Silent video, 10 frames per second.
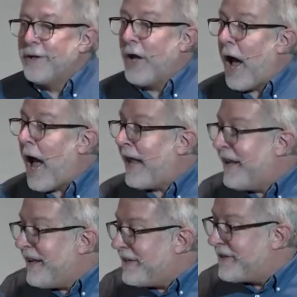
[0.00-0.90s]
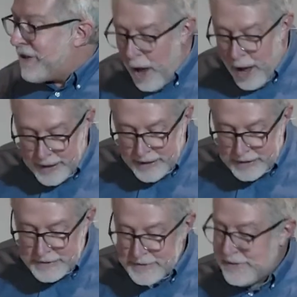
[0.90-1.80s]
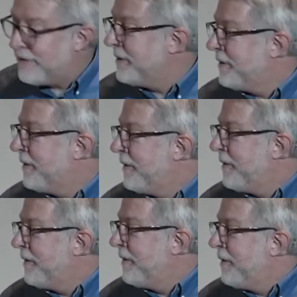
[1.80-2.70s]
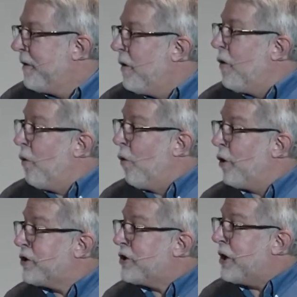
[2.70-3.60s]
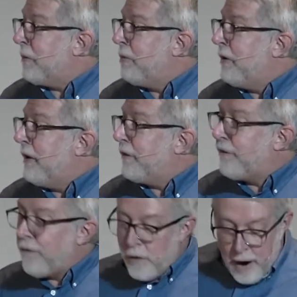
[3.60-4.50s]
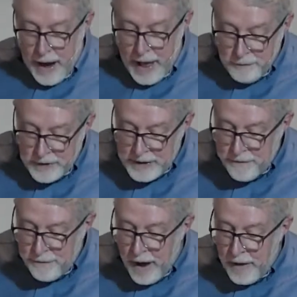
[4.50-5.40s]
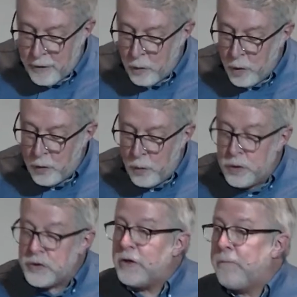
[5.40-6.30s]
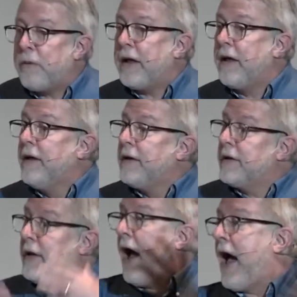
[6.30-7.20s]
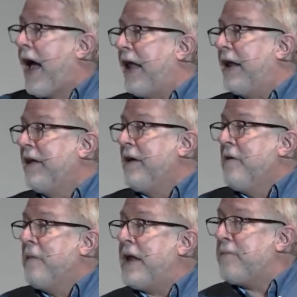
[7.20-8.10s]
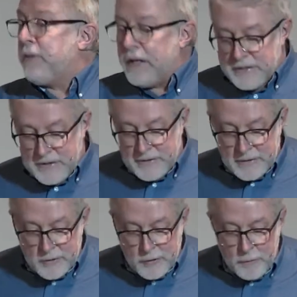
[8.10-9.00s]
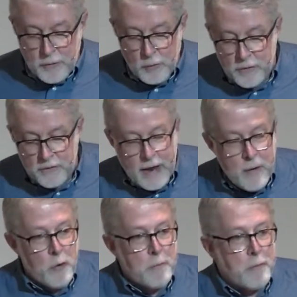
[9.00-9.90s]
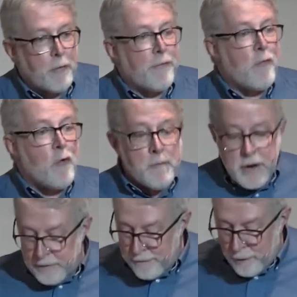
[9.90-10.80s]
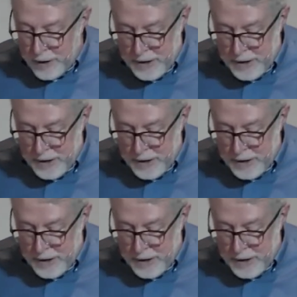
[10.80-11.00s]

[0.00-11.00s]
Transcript: God is the audience. Worship is for our Heavenly Father. We're worshiping God. Many places in Scripture would say we're performing for